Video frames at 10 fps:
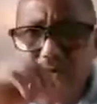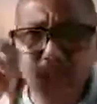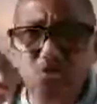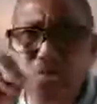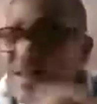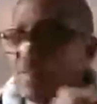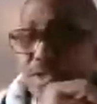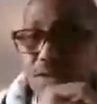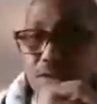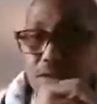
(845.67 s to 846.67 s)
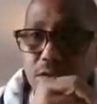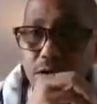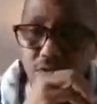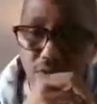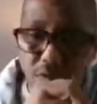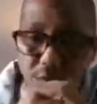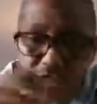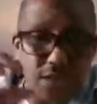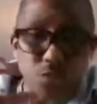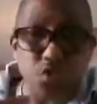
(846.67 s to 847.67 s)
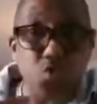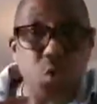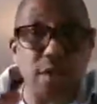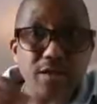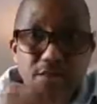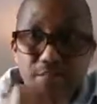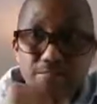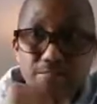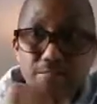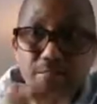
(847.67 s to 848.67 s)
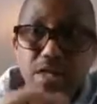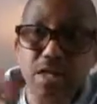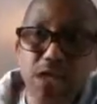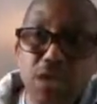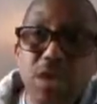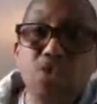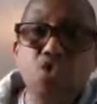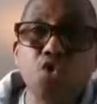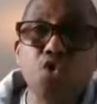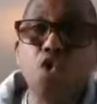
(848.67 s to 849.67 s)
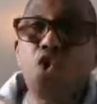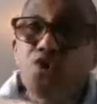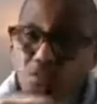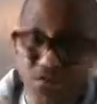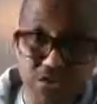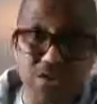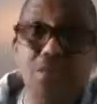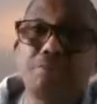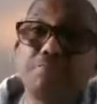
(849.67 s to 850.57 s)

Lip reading: just when he was sworn in. He went to Congo unofficial.